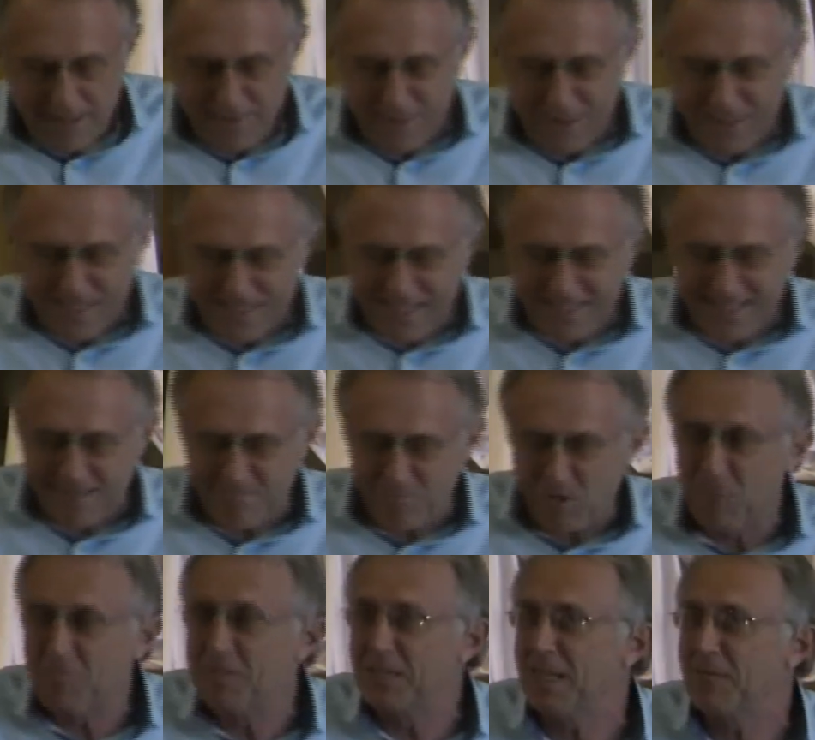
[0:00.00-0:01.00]
thing, for instance, that
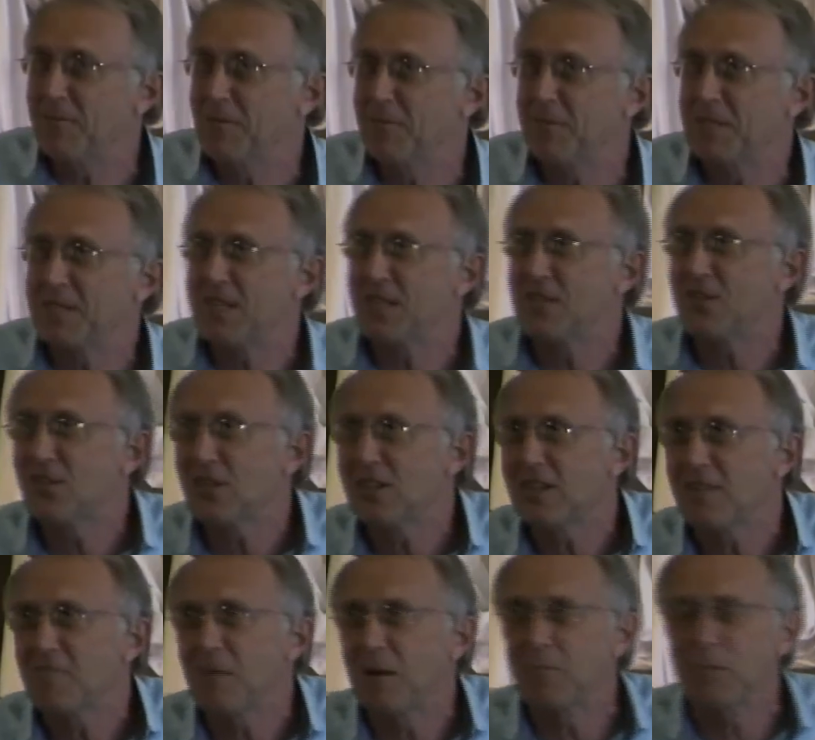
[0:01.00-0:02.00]
mom did, we were six
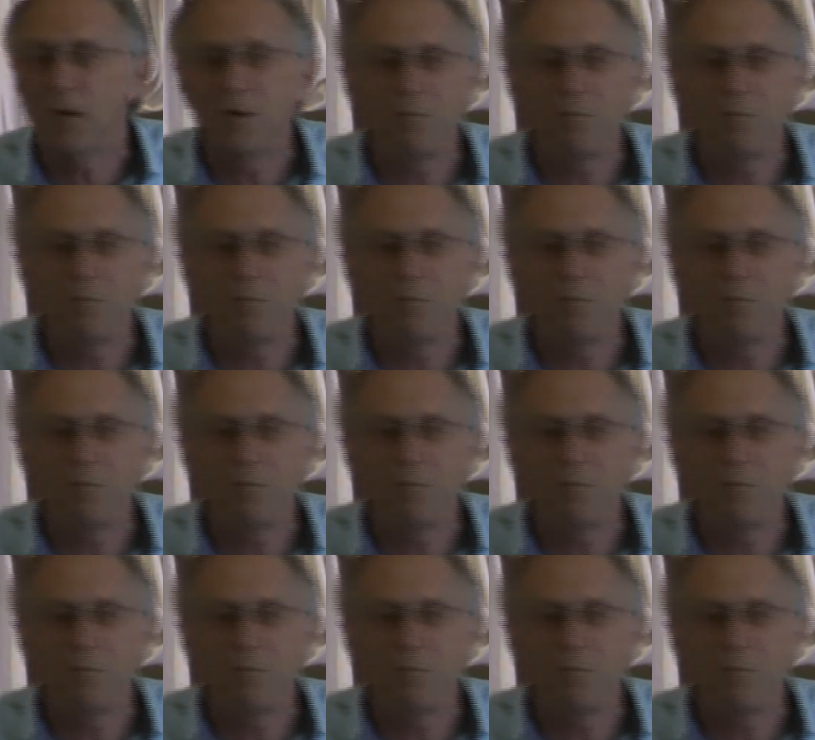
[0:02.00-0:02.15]
children, but